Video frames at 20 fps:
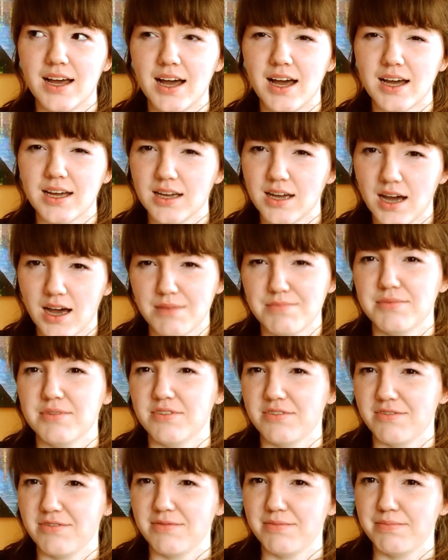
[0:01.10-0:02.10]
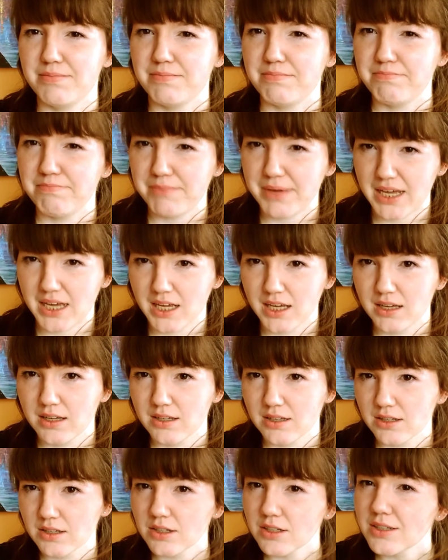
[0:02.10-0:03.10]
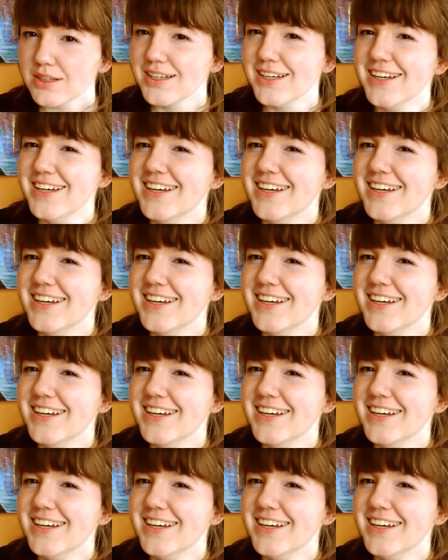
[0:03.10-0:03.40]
a cup of bagel.